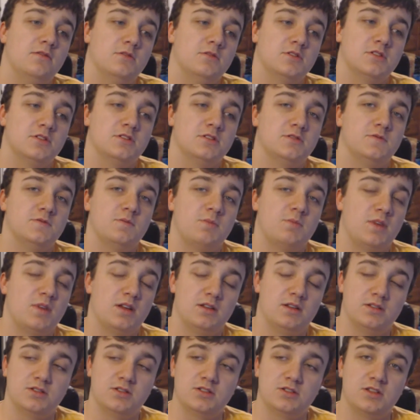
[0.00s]
even though
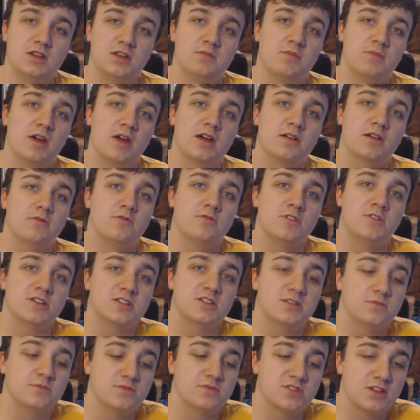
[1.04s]
man just kick back and
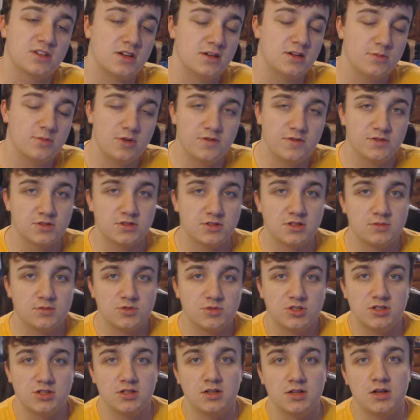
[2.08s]
watch some scary movies or
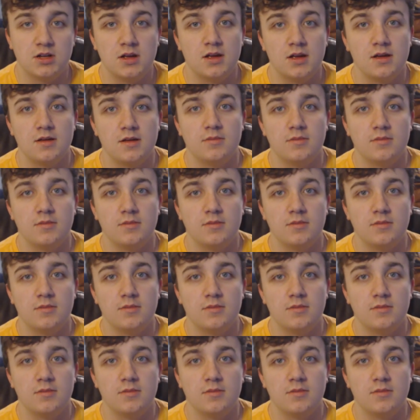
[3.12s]
some shit